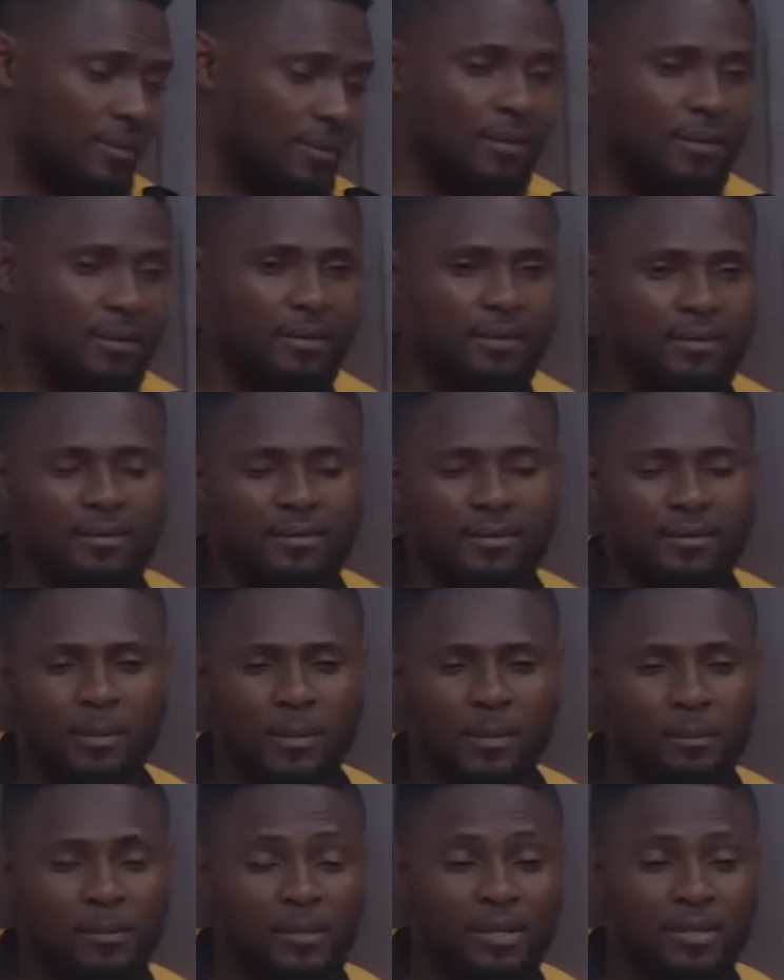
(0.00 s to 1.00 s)
Oh,
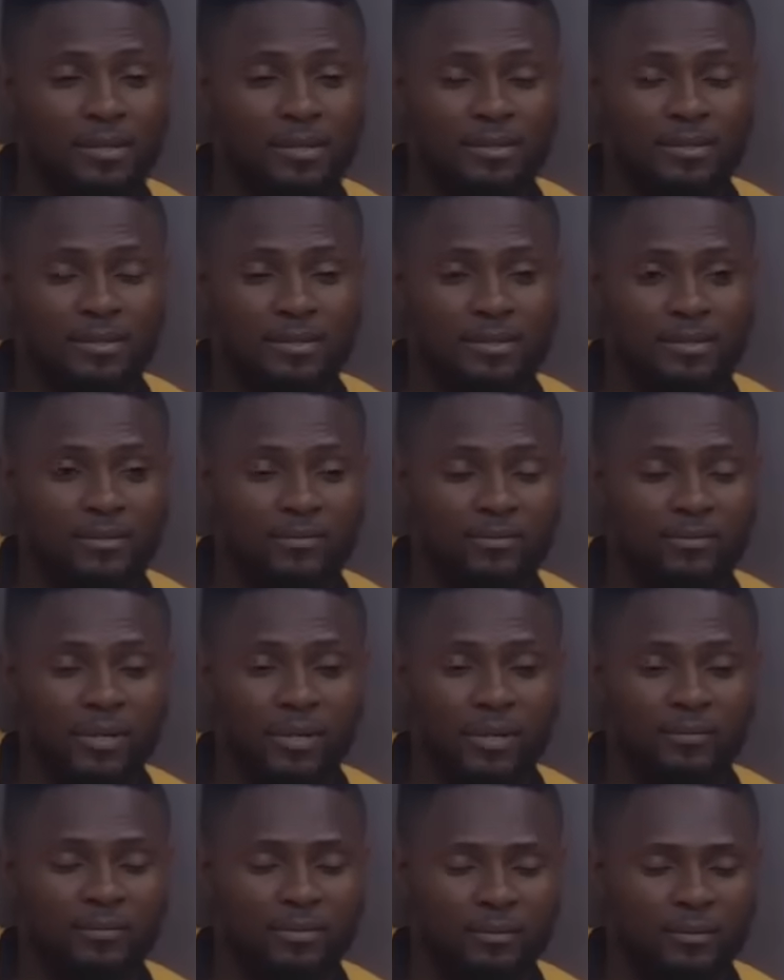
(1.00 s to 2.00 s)
my plan is
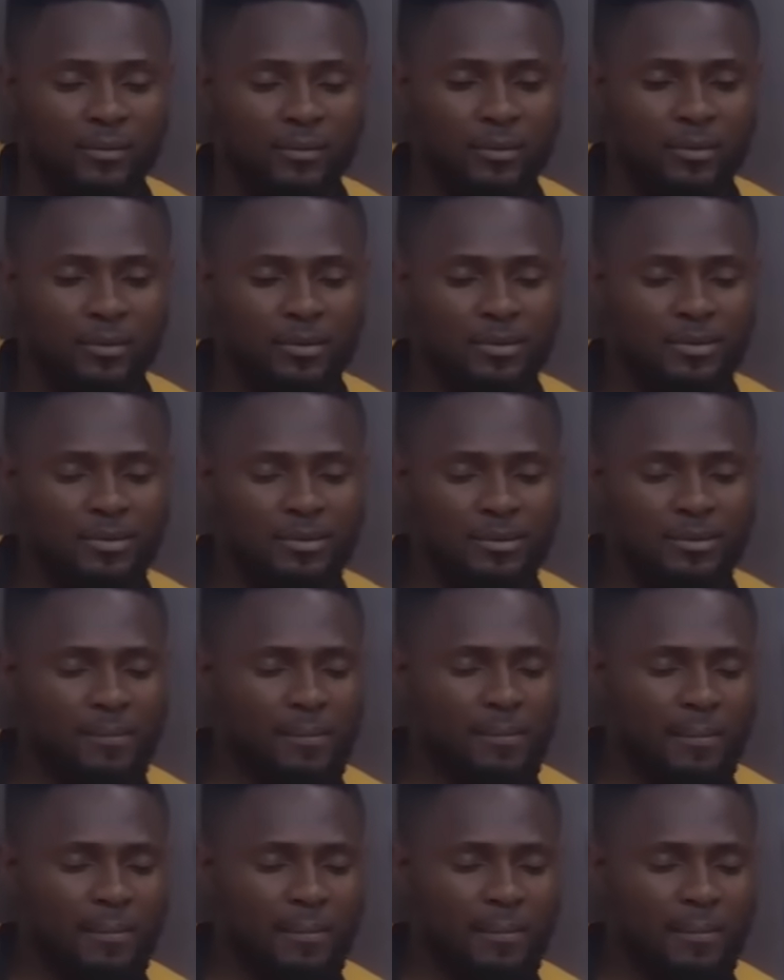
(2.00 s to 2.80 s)
far from yours.